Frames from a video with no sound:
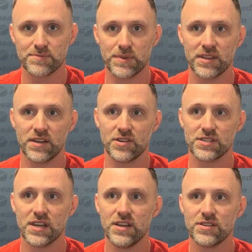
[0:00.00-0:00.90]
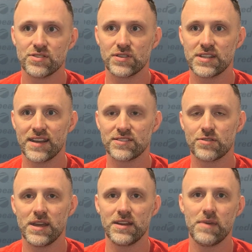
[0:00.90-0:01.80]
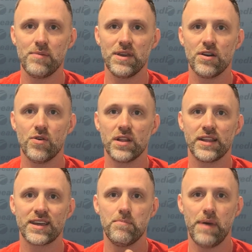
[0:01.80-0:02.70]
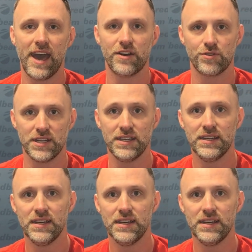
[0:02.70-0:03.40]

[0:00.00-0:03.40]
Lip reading: but there's certain tags that are made to maybe go on like a battery